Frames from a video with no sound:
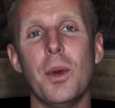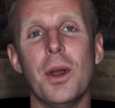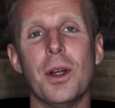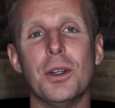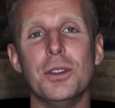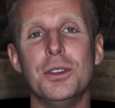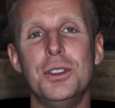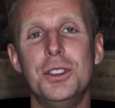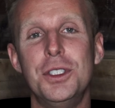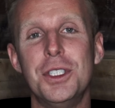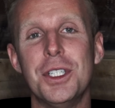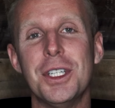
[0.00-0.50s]
we
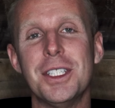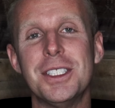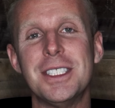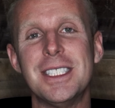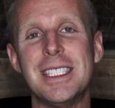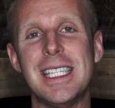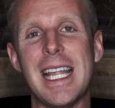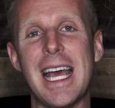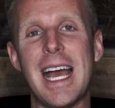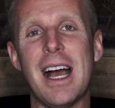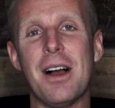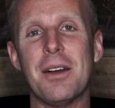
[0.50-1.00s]
are
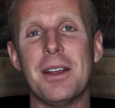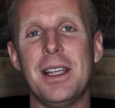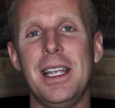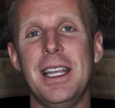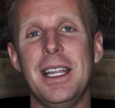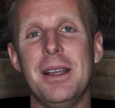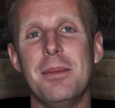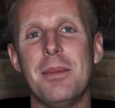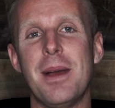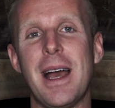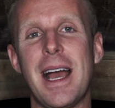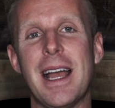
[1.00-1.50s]
just now
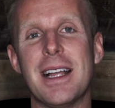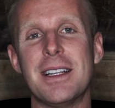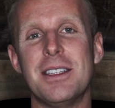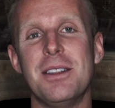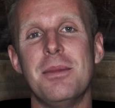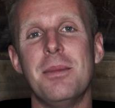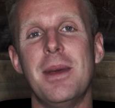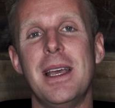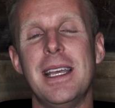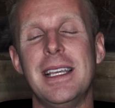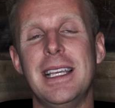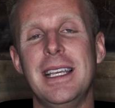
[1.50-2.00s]
getting back
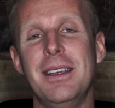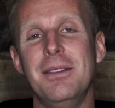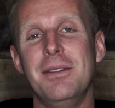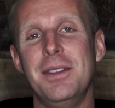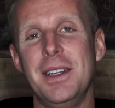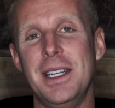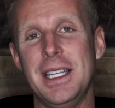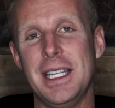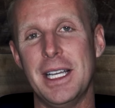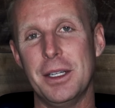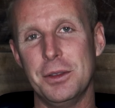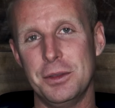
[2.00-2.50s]
to making
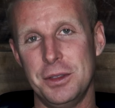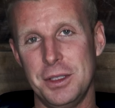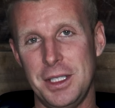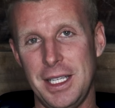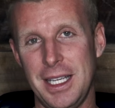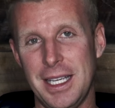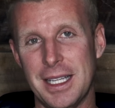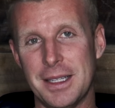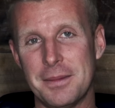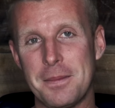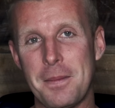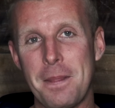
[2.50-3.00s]
videos
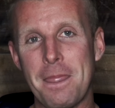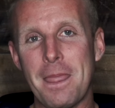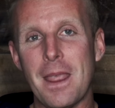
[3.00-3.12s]
again.